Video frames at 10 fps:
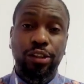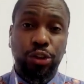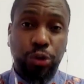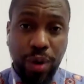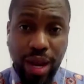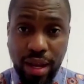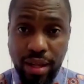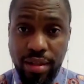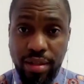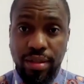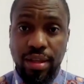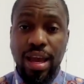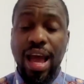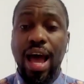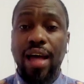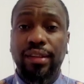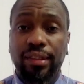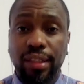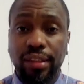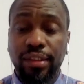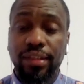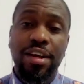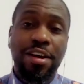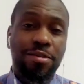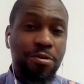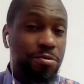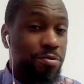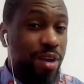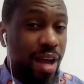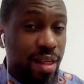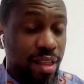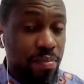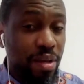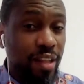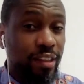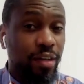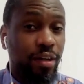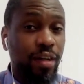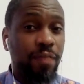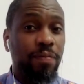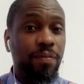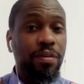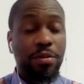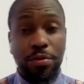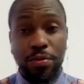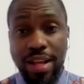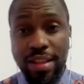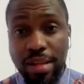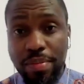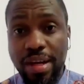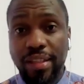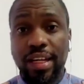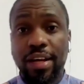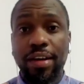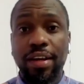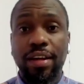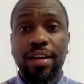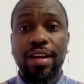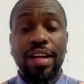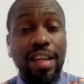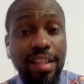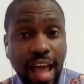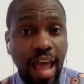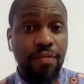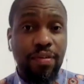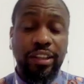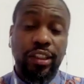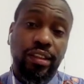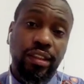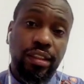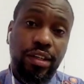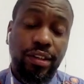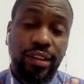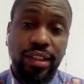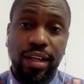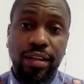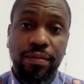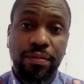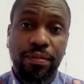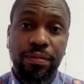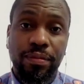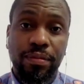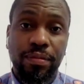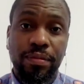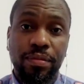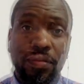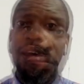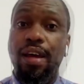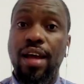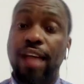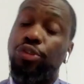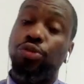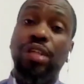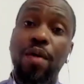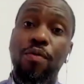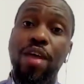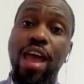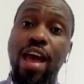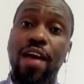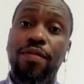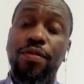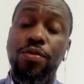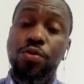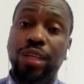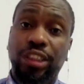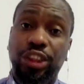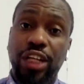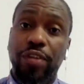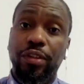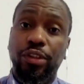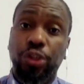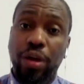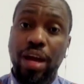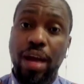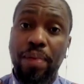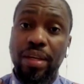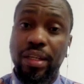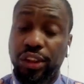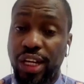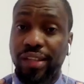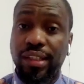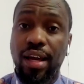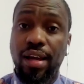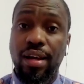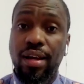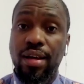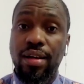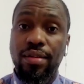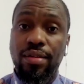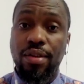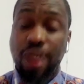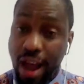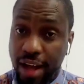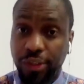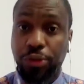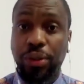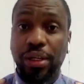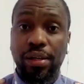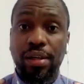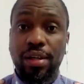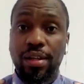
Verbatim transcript: train, assist the Ugandan military, the Rwandan military, in their invasions in D R C. And today we have U S generals showing up in Kinshasa, the country